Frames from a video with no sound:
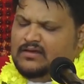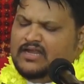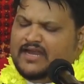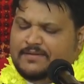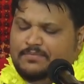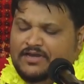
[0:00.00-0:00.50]

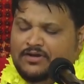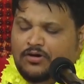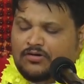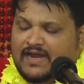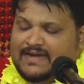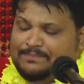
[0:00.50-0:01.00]
Let it be
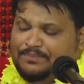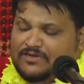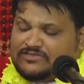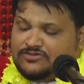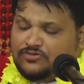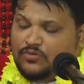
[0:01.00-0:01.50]
known that the
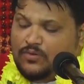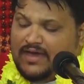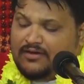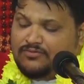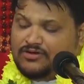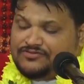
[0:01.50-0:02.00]
person who
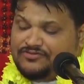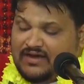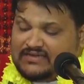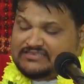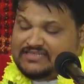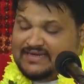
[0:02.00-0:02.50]
wear
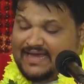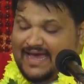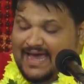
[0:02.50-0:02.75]
drugs in their